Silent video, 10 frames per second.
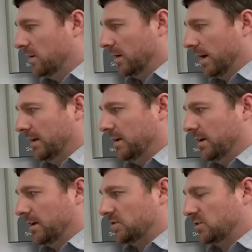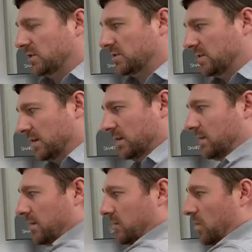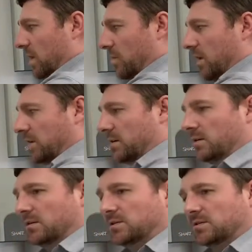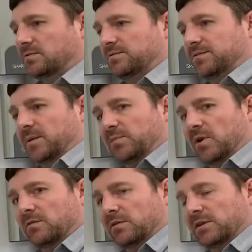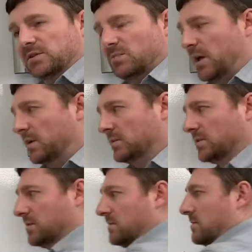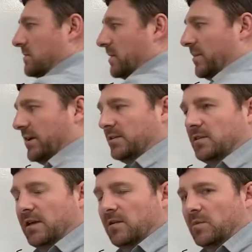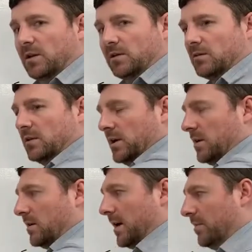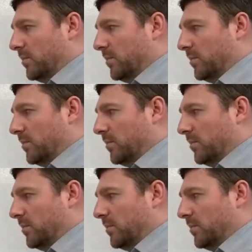right? It's just that one molecule is flipped over in space compared to the other molecule, right?